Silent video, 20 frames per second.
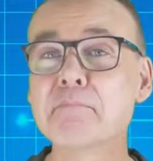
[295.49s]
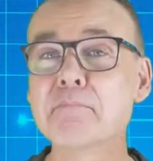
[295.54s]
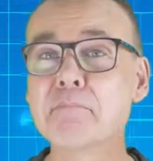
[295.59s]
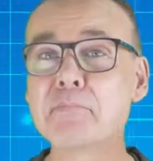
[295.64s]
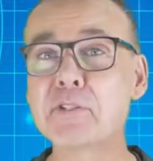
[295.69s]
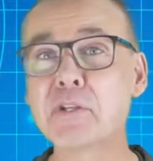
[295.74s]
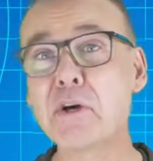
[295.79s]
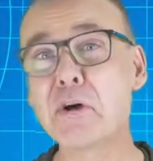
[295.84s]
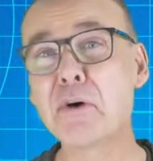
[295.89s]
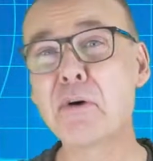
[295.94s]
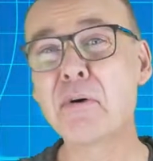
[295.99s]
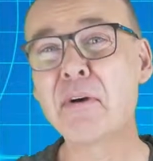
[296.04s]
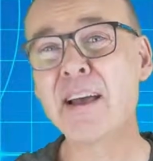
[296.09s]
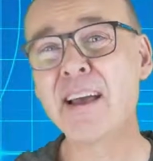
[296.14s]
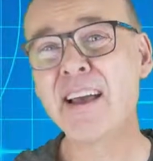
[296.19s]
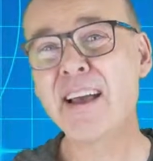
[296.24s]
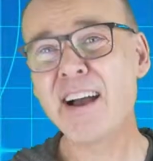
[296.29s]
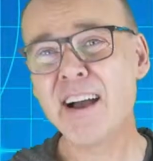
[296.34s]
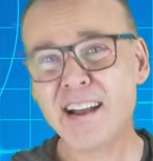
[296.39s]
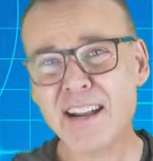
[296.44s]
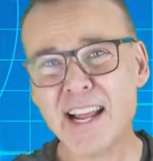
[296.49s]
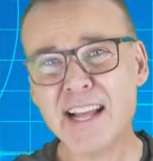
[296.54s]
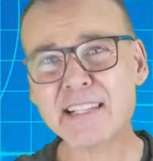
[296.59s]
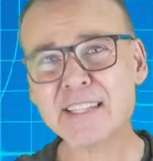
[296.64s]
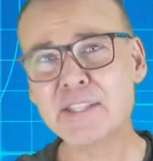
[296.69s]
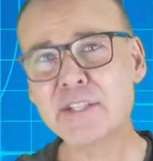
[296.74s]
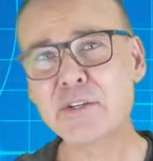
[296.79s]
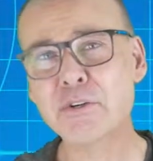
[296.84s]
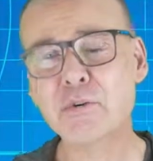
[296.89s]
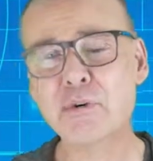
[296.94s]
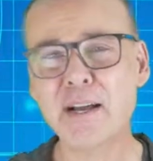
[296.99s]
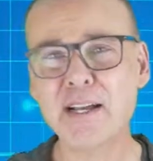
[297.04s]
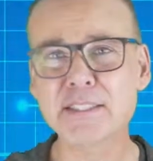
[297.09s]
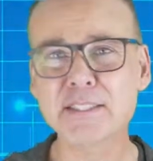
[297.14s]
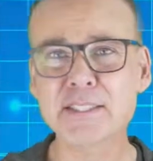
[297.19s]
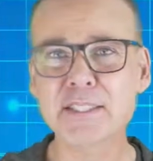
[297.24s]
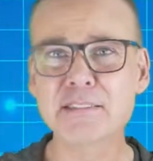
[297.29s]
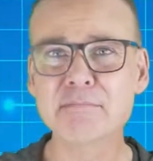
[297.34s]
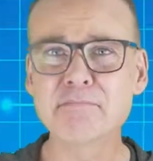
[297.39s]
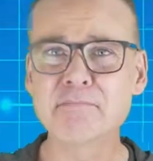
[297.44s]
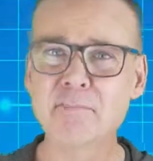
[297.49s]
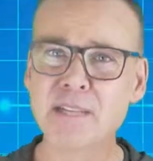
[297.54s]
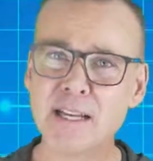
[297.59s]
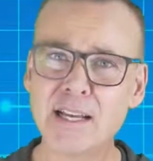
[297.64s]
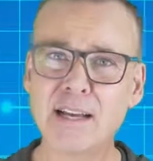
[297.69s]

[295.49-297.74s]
So I'm going to ask you a question.